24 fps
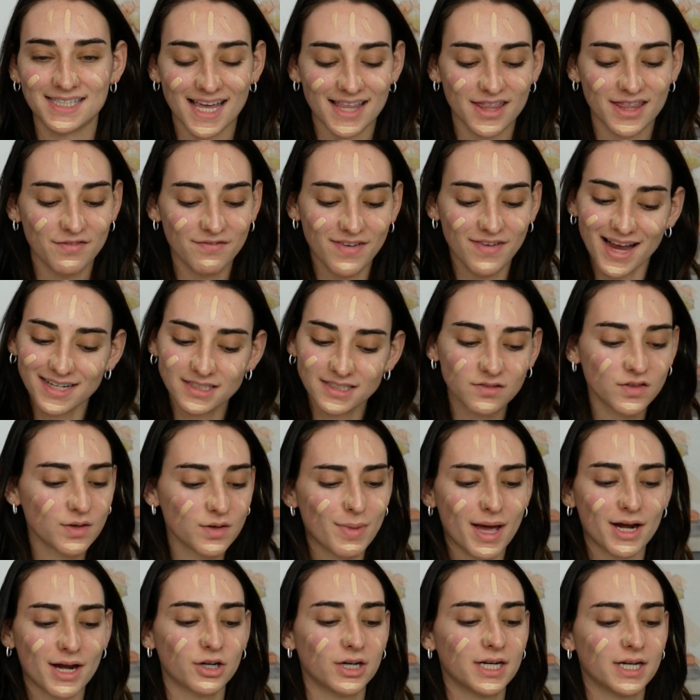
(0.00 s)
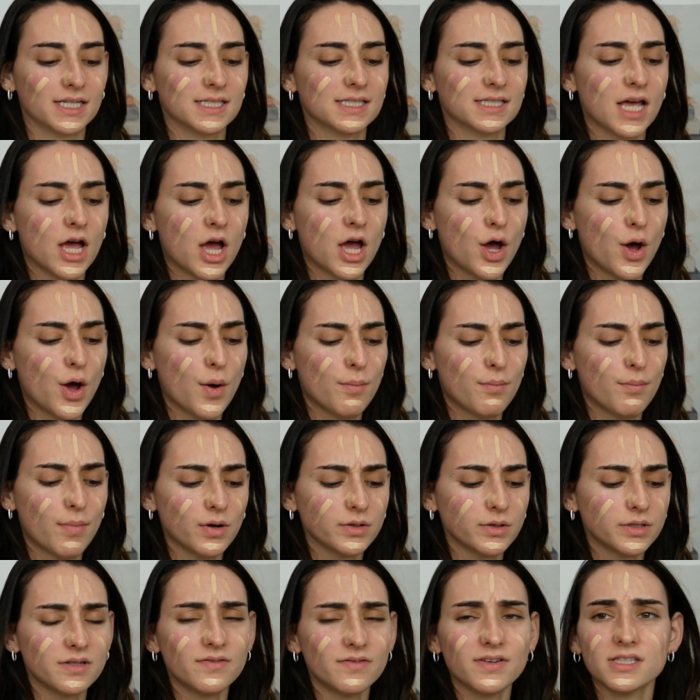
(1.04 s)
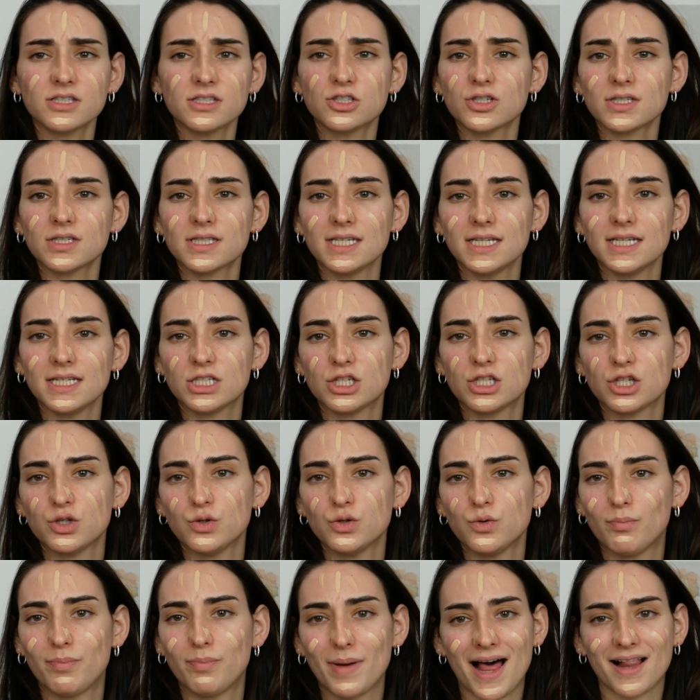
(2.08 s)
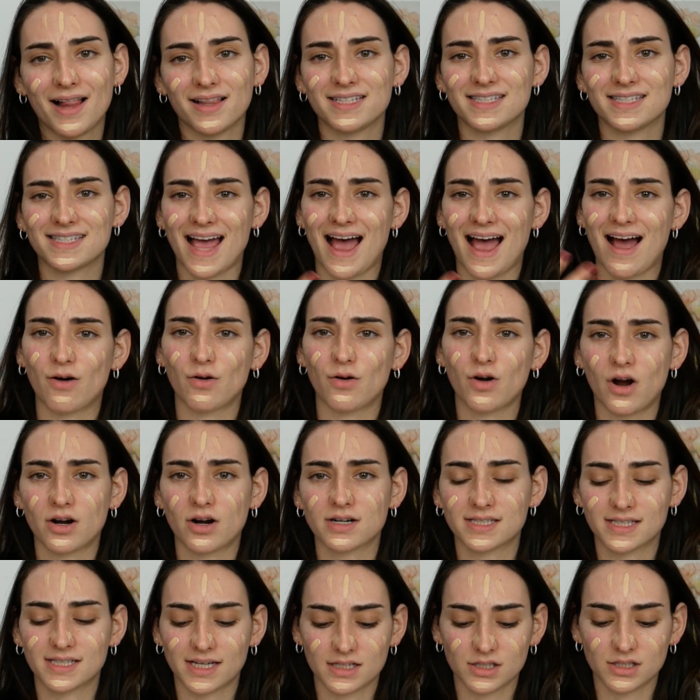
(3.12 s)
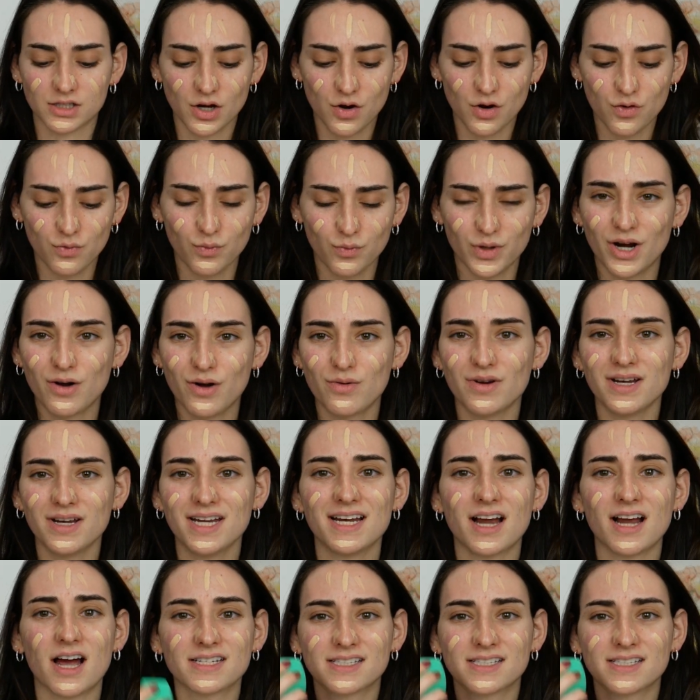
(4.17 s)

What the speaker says: And the fact of the matter is, most of us just need to balance out our skin tone. We don't need a